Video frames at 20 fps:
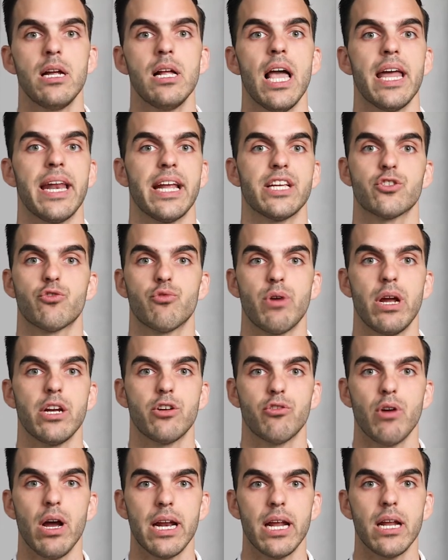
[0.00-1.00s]
and has great
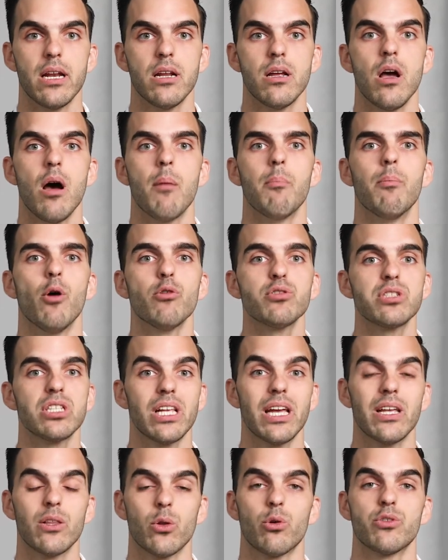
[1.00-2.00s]
credit, most
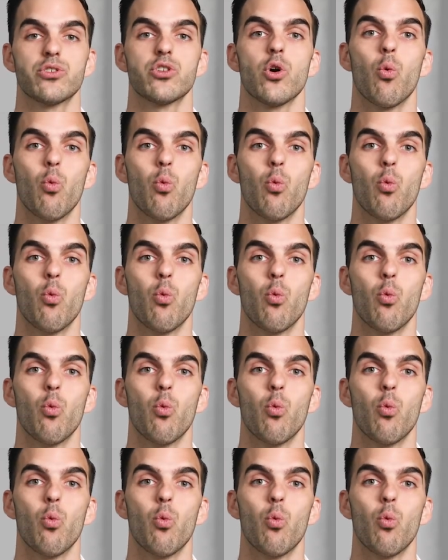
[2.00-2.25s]
landlords